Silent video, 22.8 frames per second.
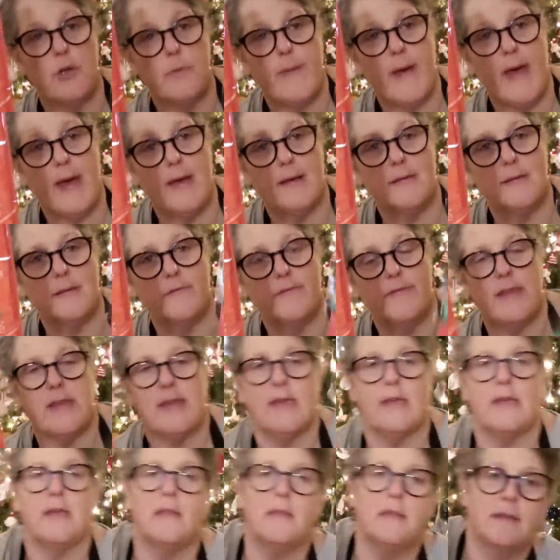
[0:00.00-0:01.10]
two packs of
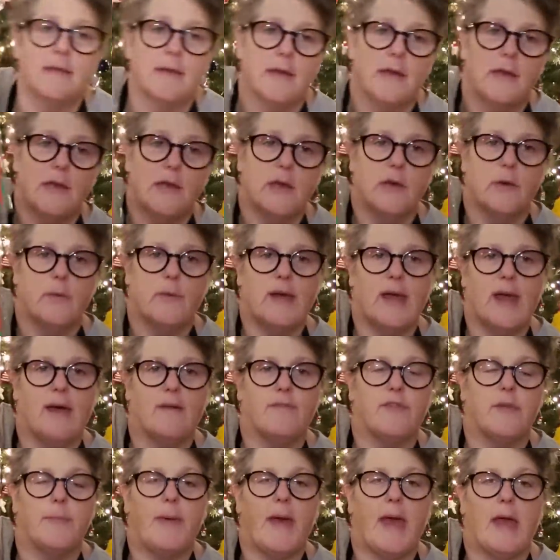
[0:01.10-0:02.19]
these. We
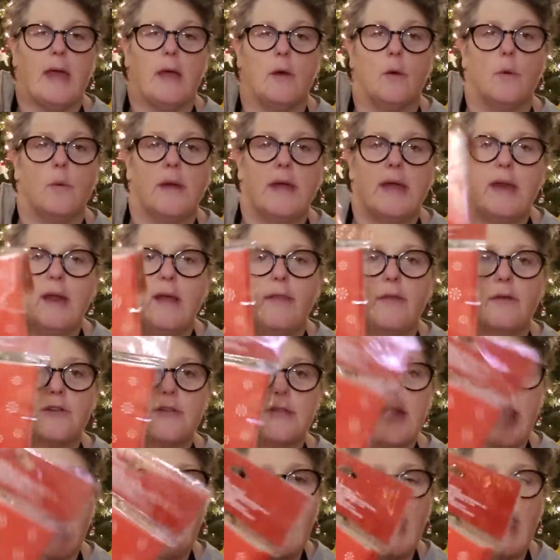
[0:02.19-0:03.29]
have the penguin, and there's
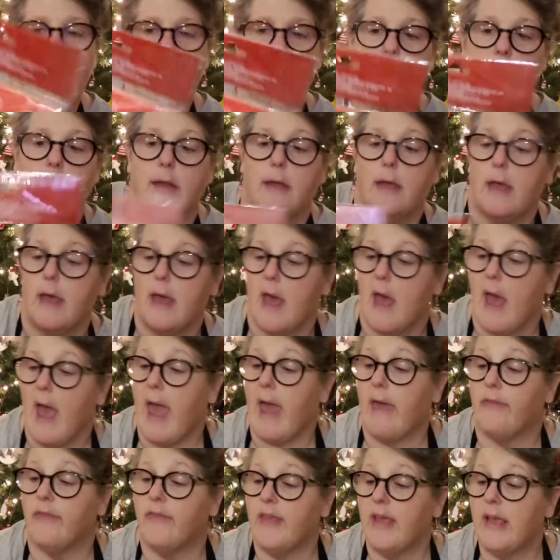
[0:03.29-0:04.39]
ten.
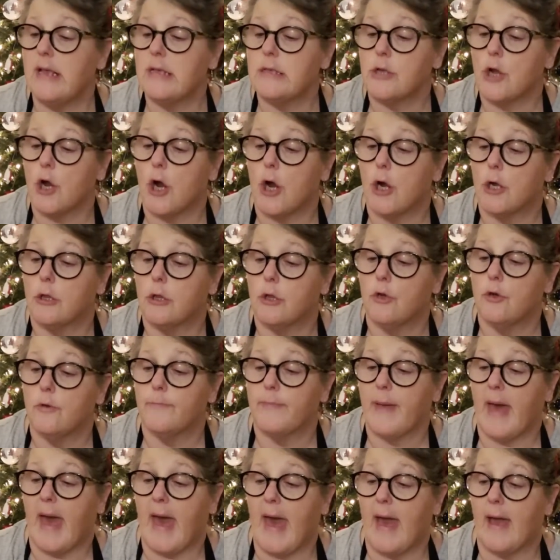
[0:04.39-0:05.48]
And these are loot
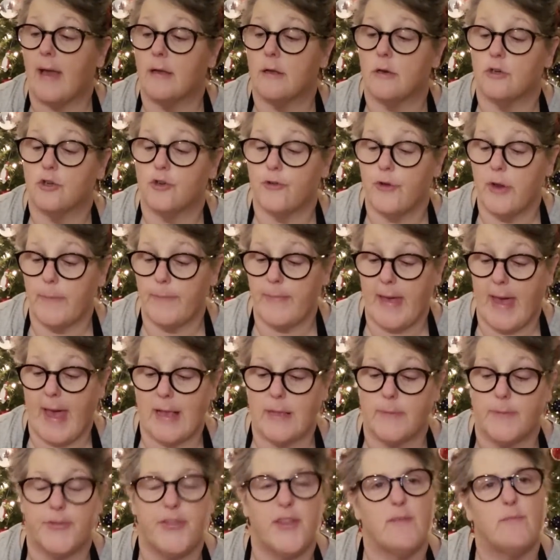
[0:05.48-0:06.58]
bags or treat
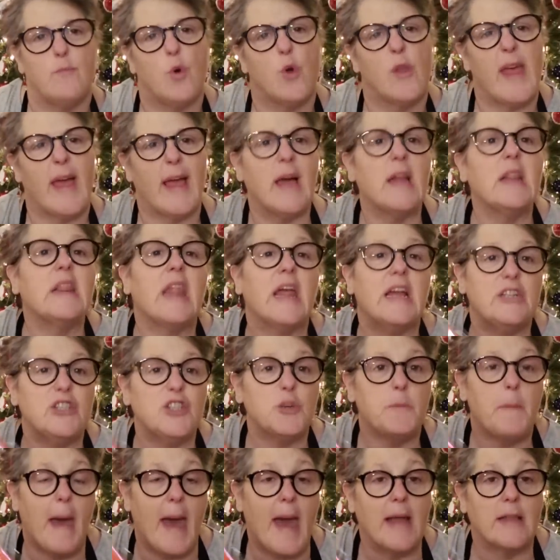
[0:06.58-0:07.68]
bags, but they're more like a
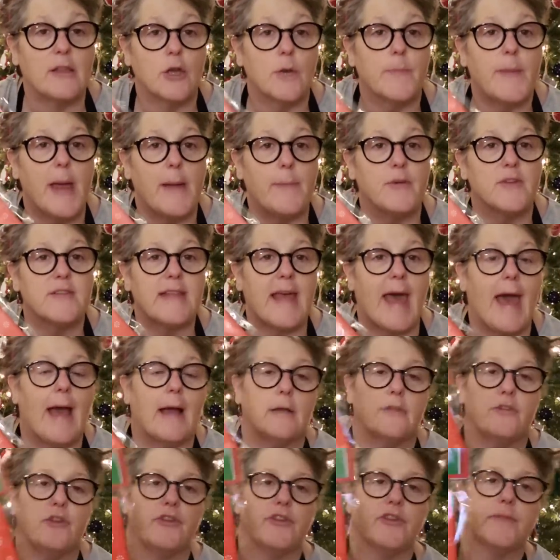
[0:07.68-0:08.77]
lunch bag. They're a paper sack,
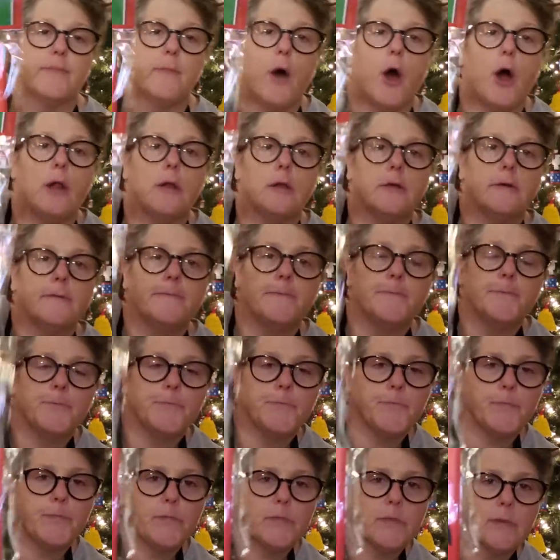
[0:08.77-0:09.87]
just smaller.
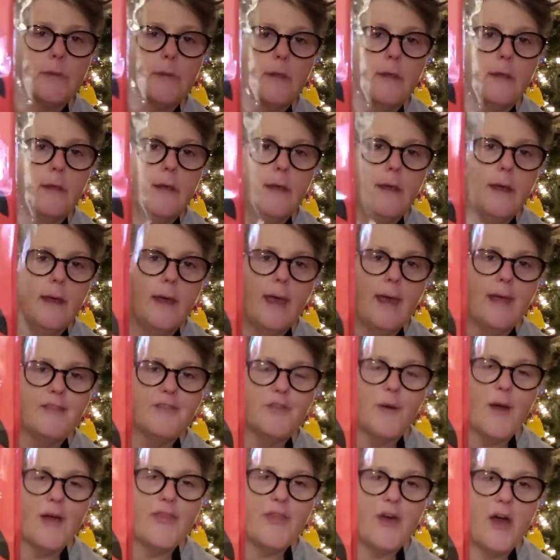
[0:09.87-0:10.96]
And
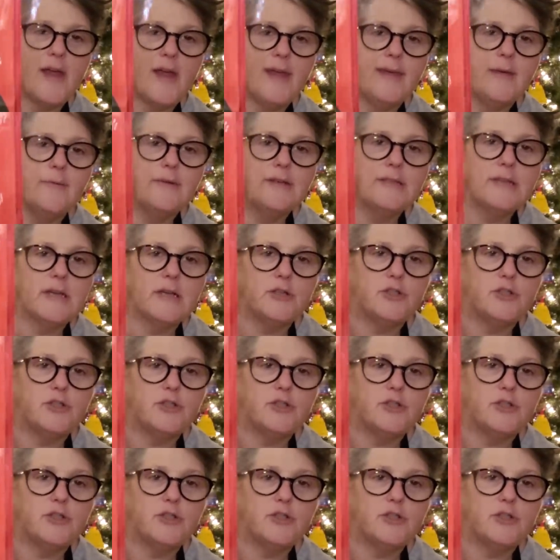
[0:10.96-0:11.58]
so I thought he was